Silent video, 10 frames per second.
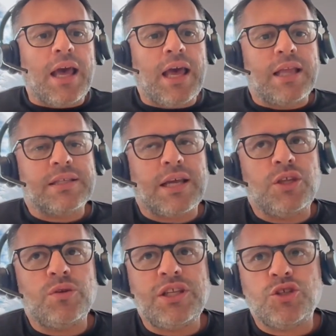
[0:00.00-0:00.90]
And
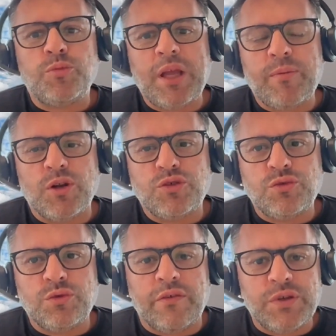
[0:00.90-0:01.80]
you need to be able to
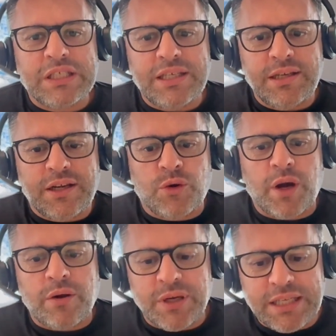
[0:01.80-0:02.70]
do obviously
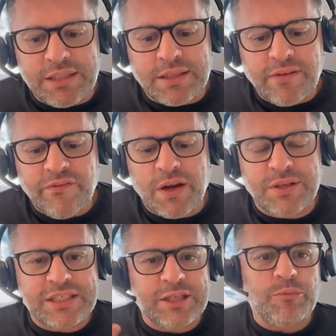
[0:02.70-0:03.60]
queries
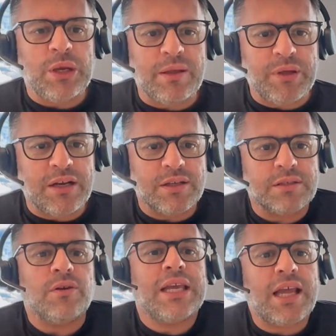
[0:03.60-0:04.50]
very simply
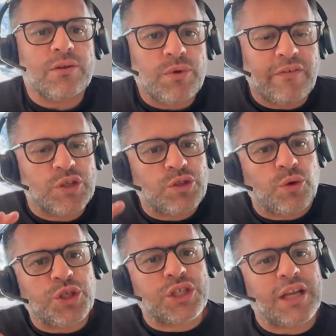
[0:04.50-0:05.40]
because again, we have the
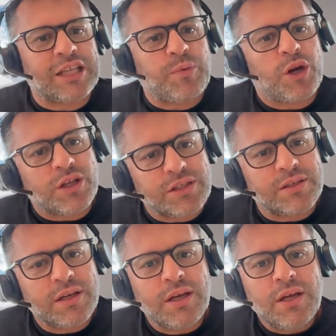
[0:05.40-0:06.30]
search
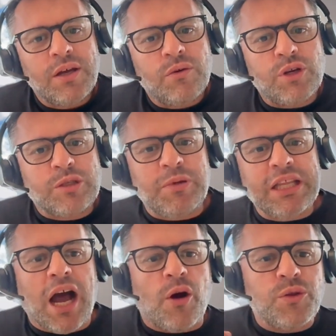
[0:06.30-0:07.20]
experience, which
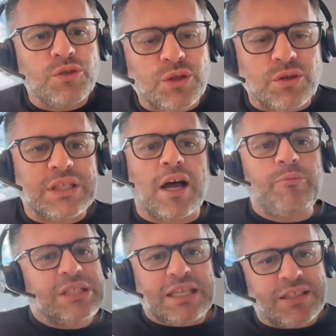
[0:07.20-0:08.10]
means our users are
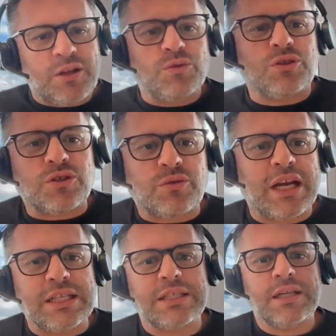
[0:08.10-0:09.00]
business and users,
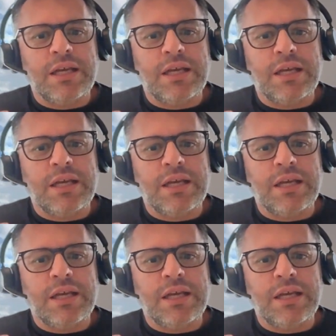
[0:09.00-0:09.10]
right?